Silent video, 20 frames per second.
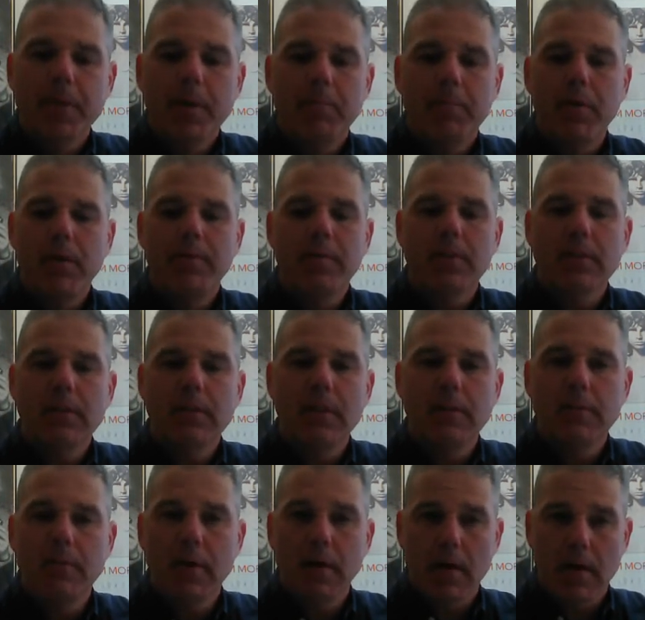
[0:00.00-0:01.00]

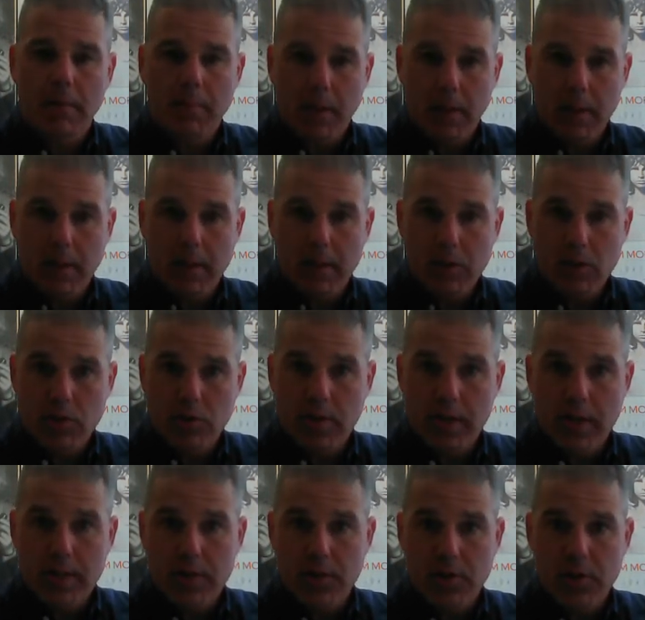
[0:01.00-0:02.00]
Previously, marketing
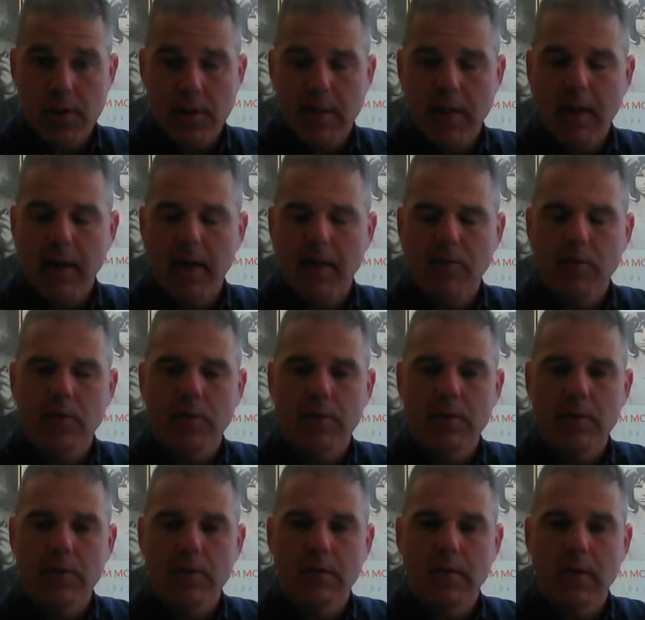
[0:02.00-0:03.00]
strategy kind of
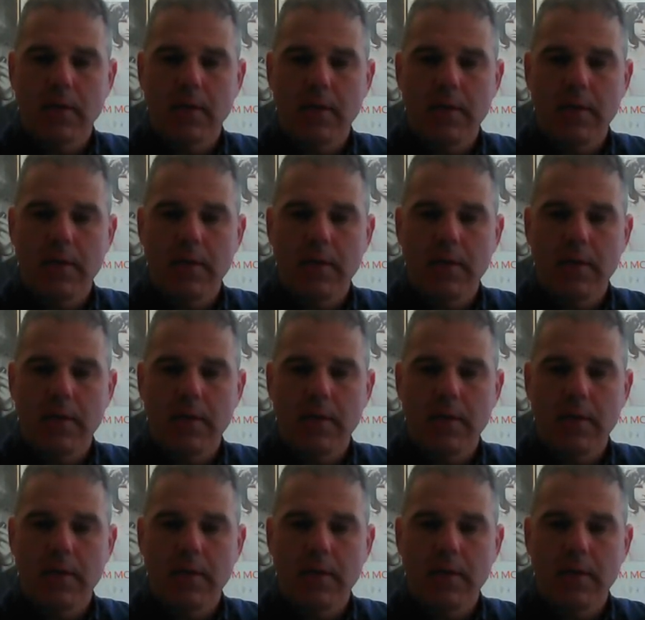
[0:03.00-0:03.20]
was